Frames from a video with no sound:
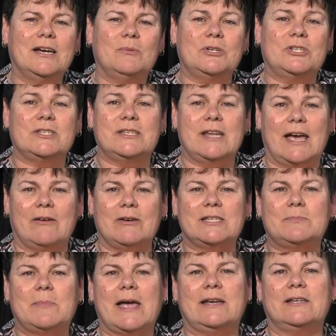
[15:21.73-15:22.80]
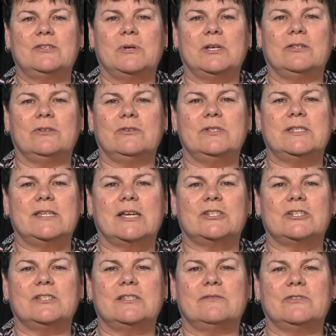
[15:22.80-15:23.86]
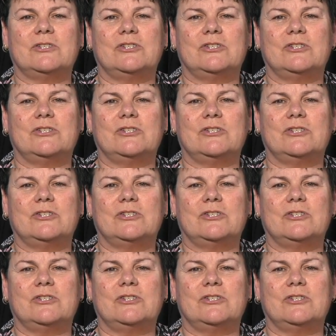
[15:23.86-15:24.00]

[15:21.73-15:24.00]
which has now expanded to include sections for